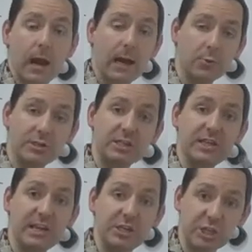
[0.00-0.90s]
I was
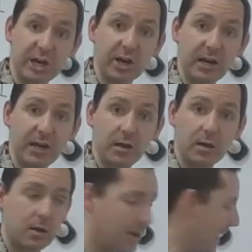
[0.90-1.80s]
stationary,
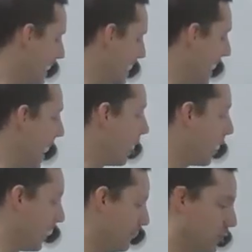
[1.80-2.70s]
and now
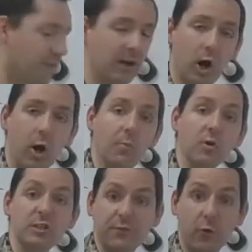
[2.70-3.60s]
I'm moving
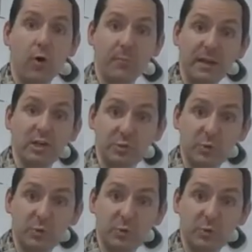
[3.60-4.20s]
almost 4 meters